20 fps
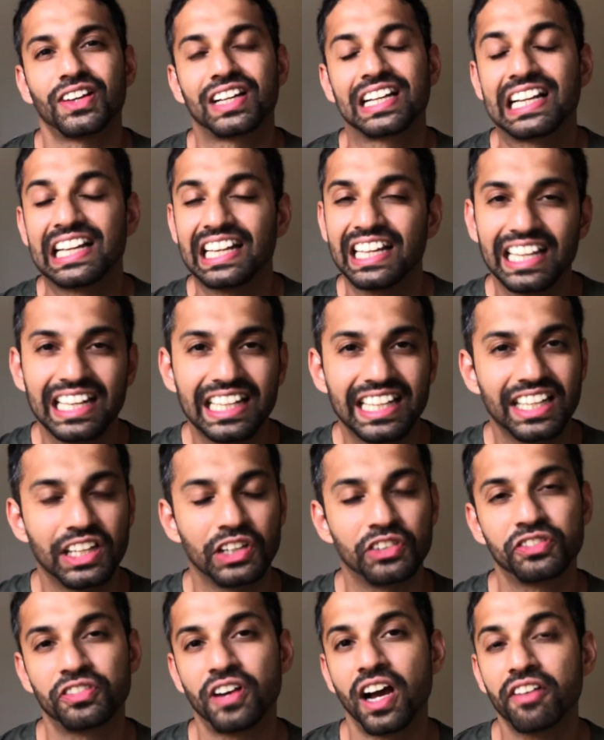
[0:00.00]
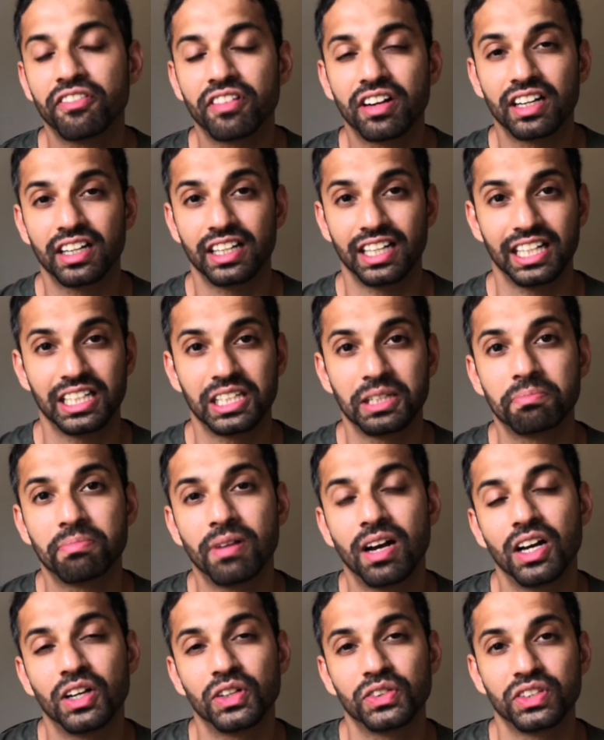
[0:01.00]
Clearly, if
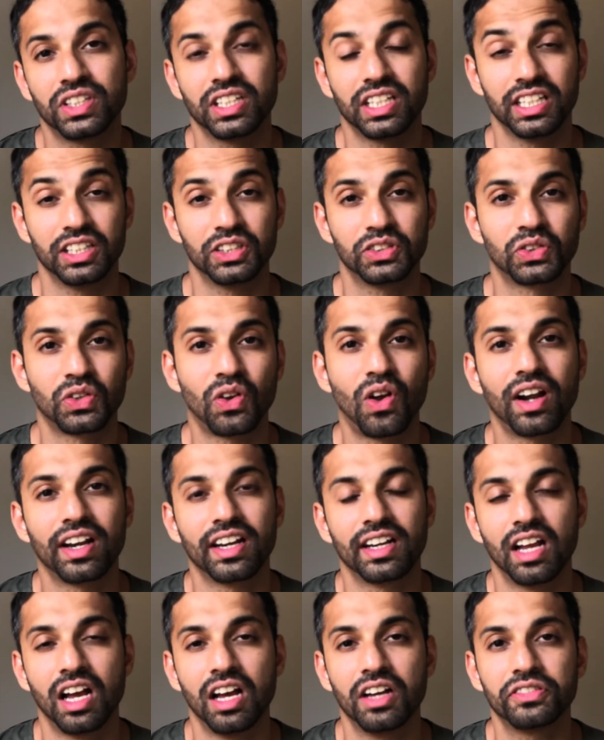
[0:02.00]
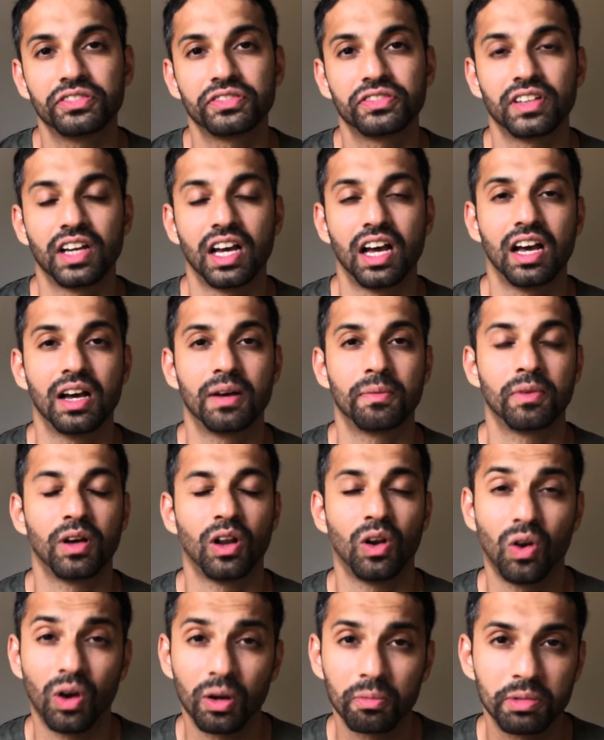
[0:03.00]
£580 is not enough, a
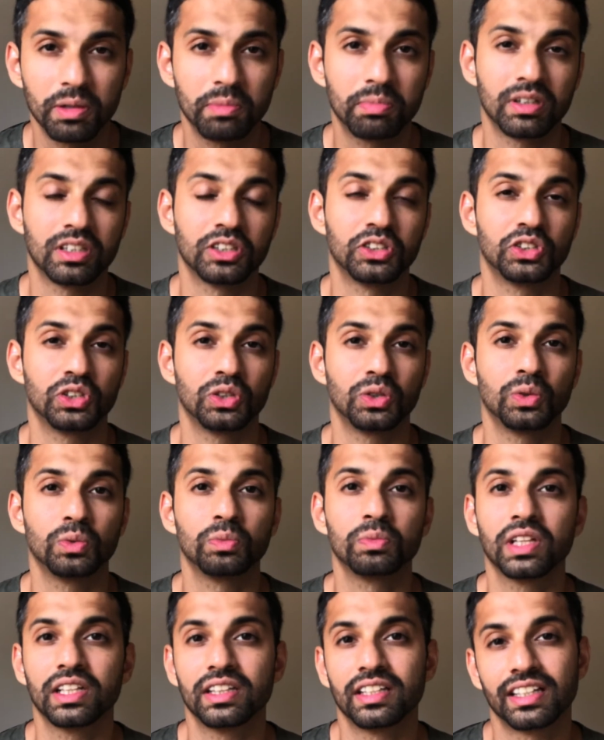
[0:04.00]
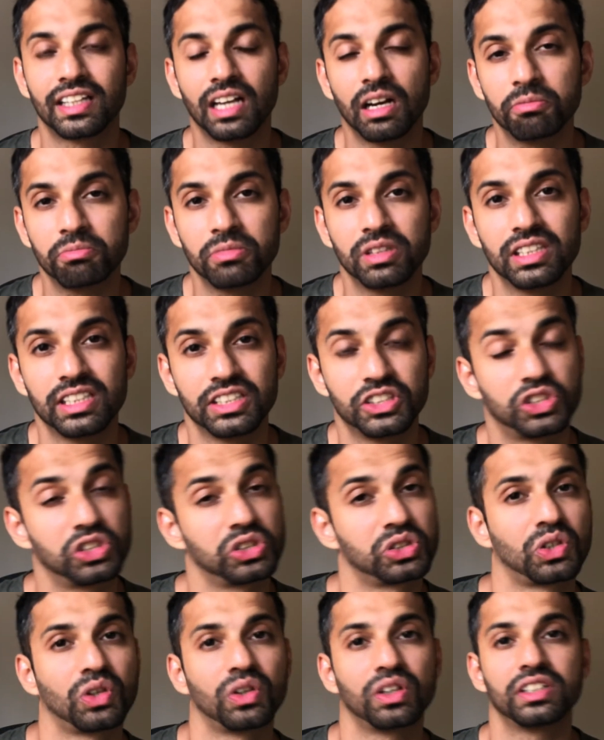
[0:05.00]
lot of people assume that the government is
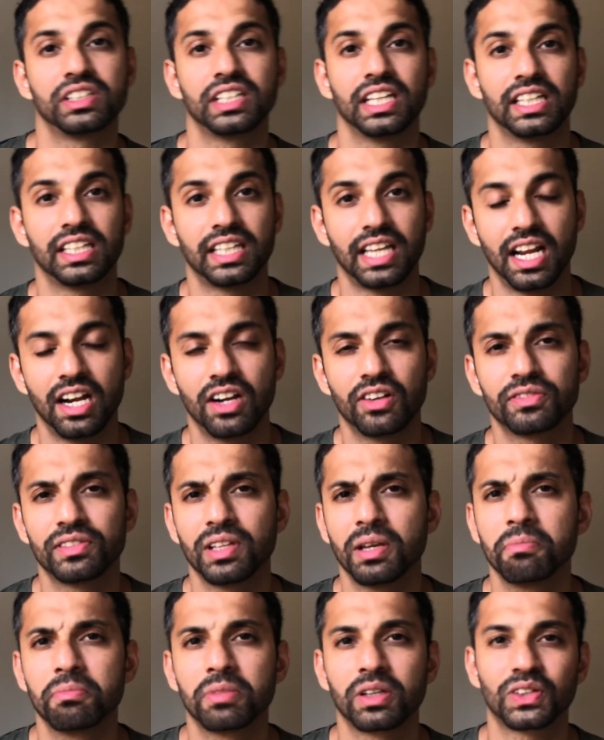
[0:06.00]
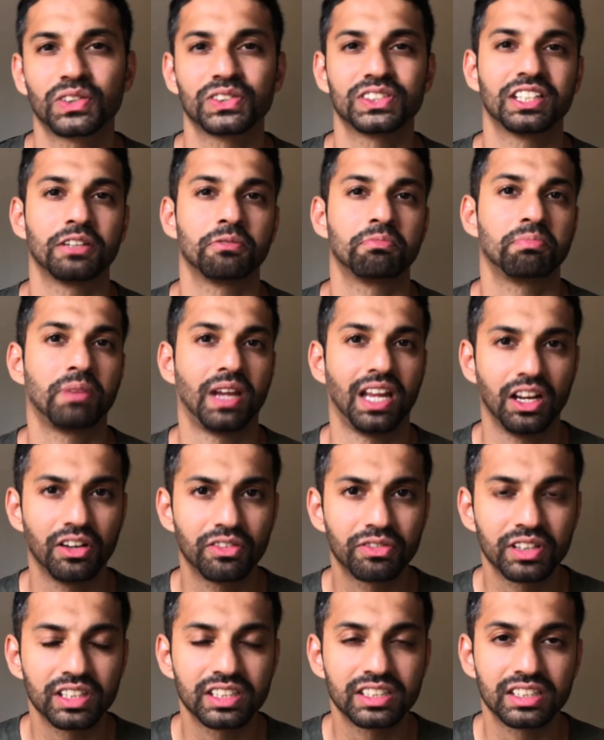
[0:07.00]
just going to take care of them because they've paid
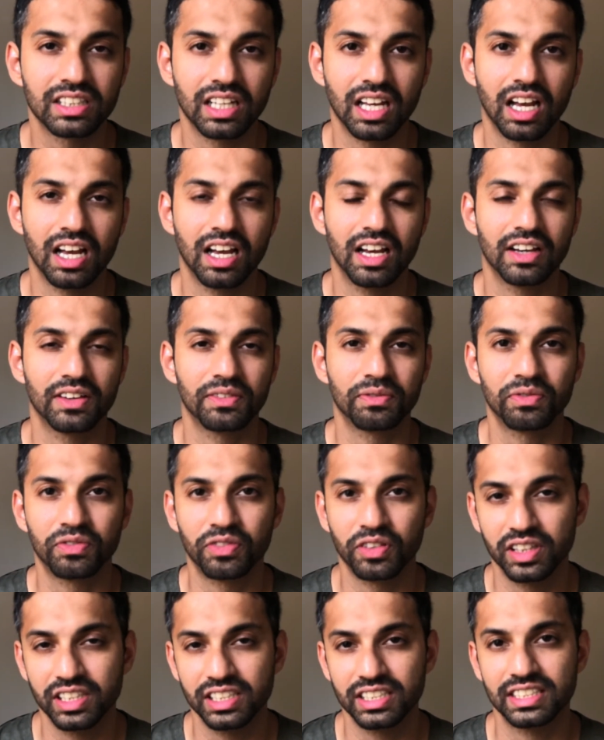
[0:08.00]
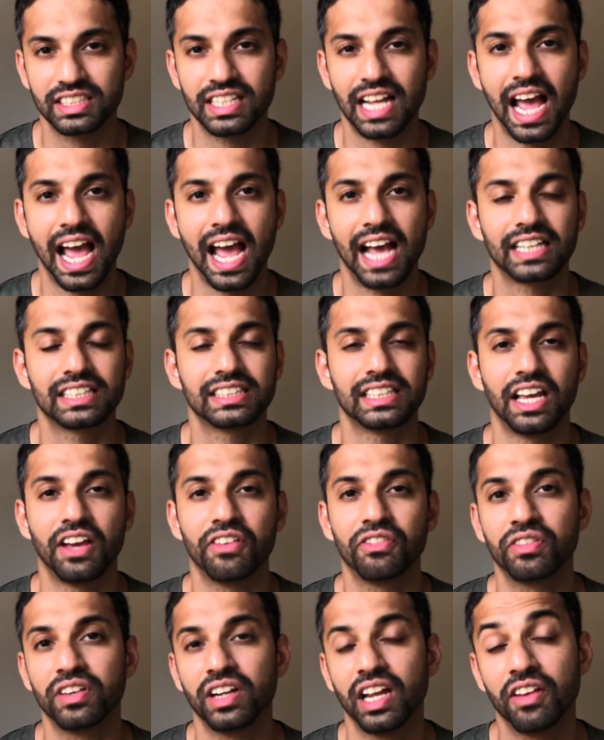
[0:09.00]
this for this tax
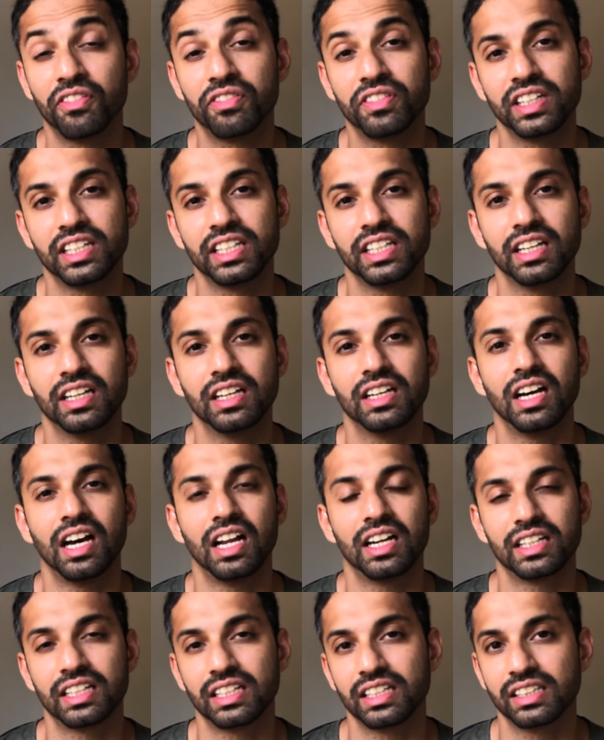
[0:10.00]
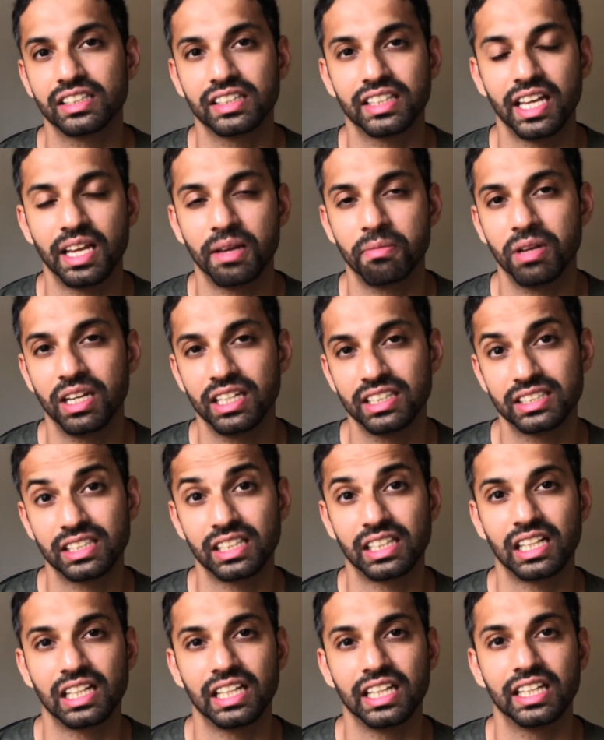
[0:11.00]
every year until they
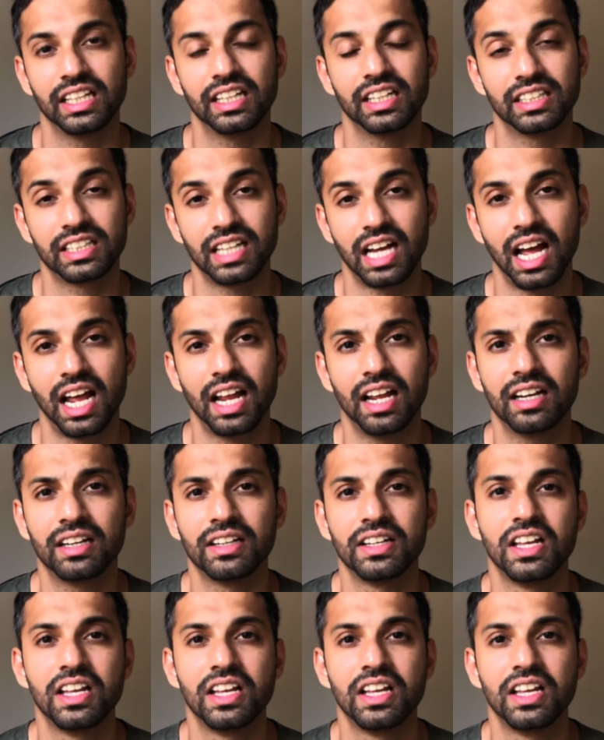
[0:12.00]
basically retire.